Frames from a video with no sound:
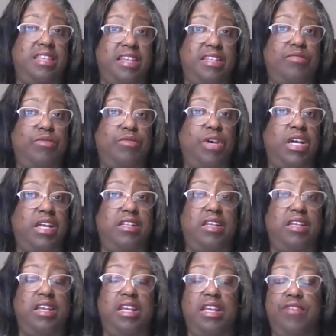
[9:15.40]
guess
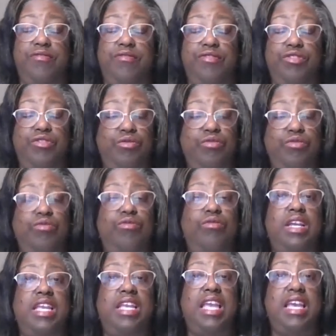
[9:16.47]
what? If
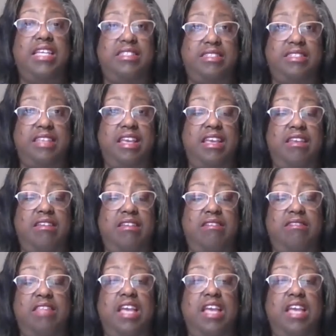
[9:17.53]
you can say